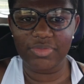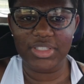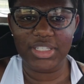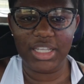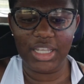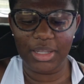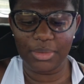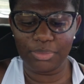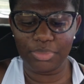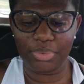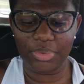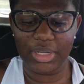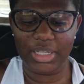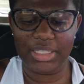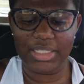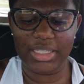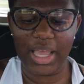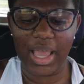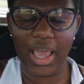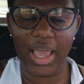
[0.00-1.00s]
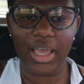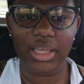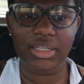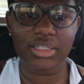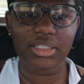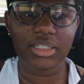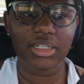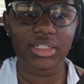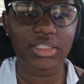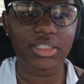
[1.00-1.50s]
15
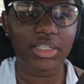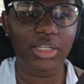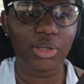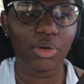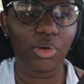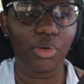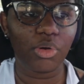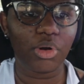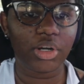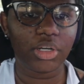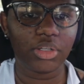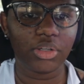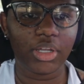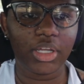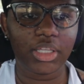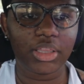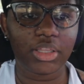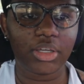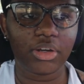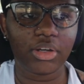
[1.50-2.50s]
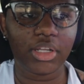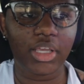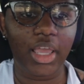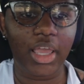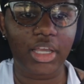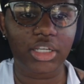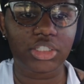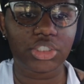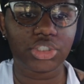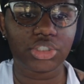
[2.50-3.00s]
pre-tax in a single order, you get 30
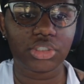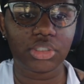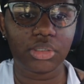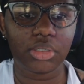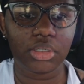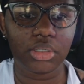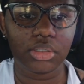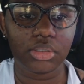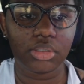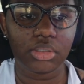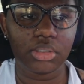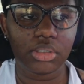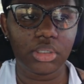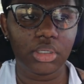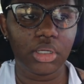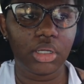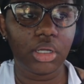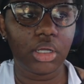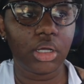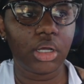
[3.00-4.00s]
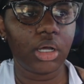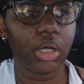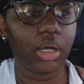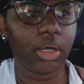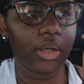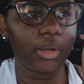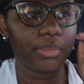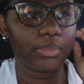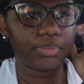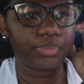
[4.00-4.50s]
extra,
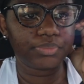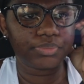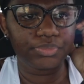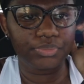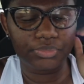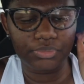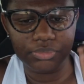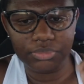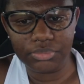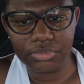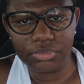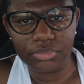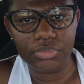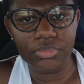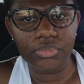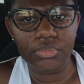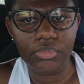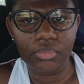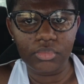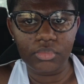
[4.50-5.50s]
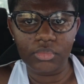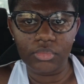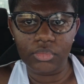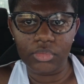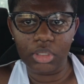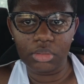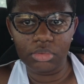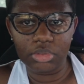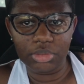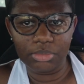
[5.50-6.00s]

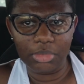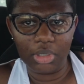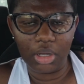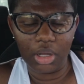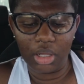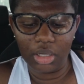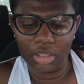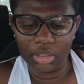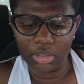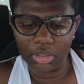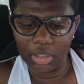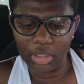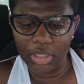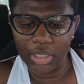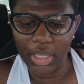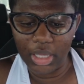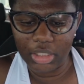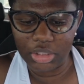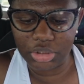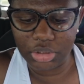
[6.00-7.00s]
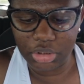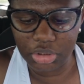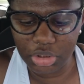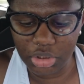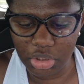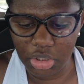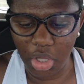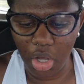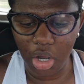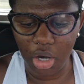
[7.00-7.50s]
30 extra
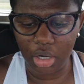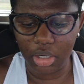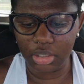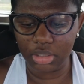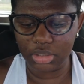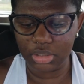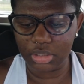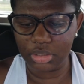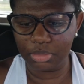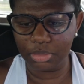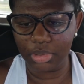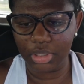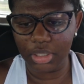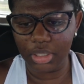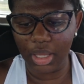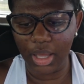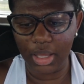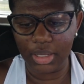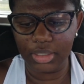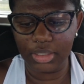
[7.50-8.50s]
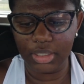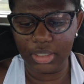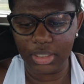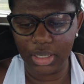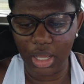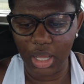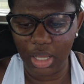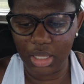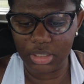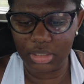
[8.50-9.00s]
stars, but I did
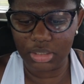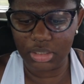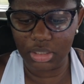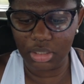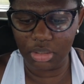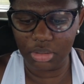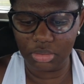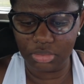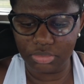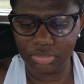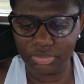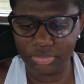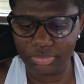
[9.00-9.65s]
not, so